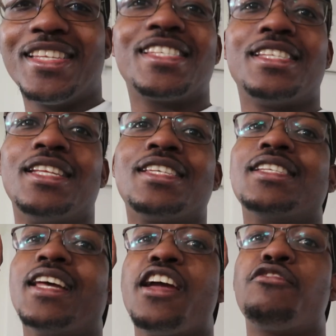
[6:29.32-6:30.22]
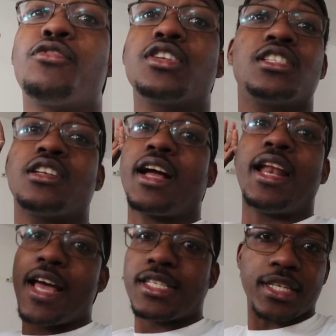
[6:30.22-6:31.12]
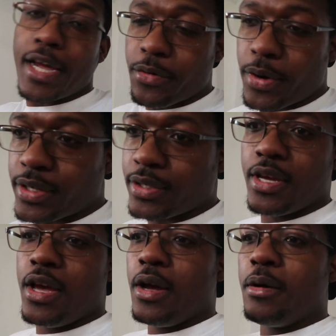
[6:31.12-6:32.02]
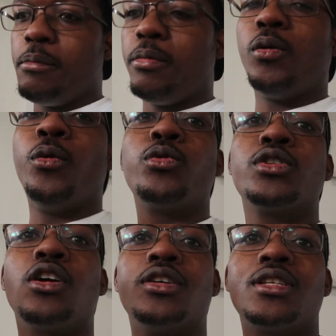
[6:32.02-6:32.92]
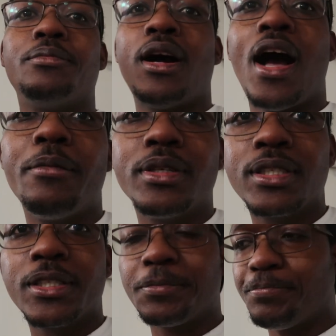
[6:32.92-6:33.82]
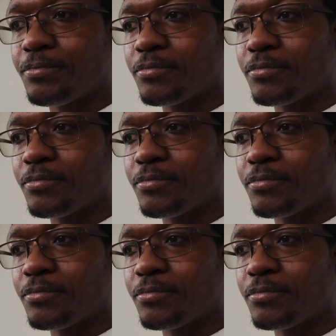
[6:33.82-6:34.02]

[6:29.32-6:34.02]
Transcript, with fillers: this is this is Air Forces a classic, anyways. But when we was going to the Bahamas,